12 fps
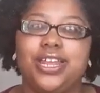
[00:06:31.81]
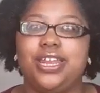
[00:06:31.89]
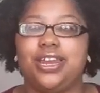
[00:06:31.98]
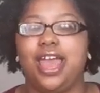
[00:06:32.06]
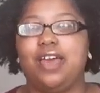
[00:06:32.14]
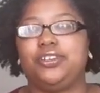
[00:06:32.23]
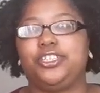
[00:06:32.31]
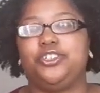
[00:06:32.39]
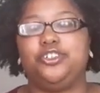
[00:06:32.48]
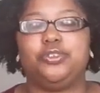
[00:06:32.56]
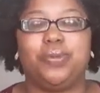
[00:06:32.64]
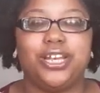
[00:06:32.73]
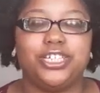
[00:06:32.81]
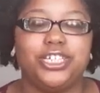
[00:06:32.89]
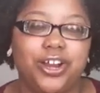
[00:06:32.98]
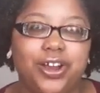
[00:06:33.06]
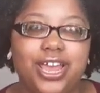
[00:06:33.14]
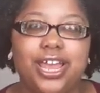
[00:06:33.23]
He didn't have this huge big
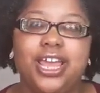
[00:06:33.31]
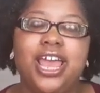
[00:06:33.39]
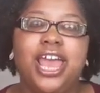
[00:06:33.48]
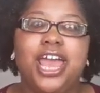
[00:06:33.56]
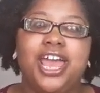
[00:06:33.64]
chariot.